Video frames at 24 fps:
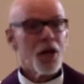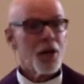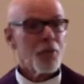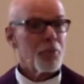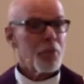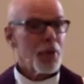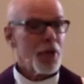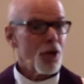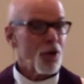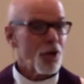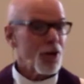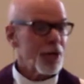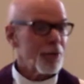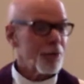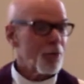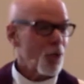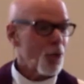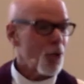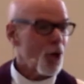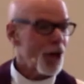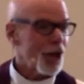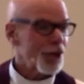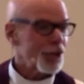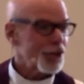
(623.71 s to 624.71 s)
Mary
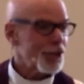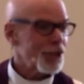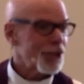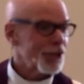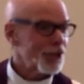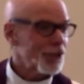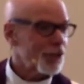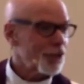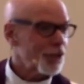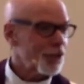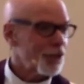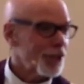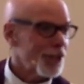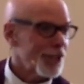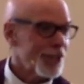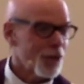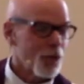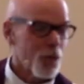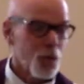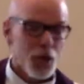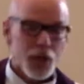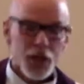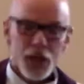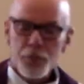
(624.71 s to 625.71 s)
washed his feet a
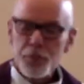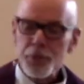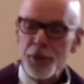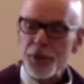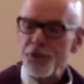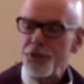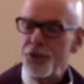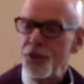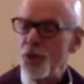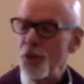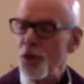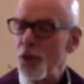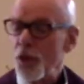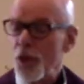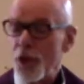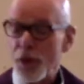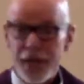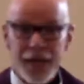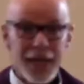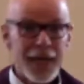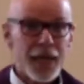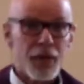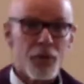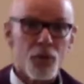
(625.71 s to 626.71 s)
week before, or
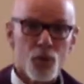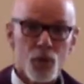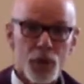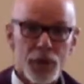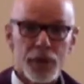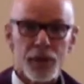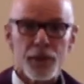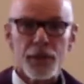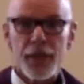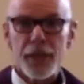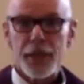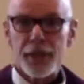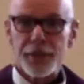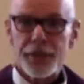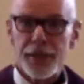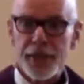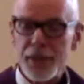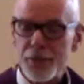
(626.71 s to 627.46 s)
not a week, yeah, a day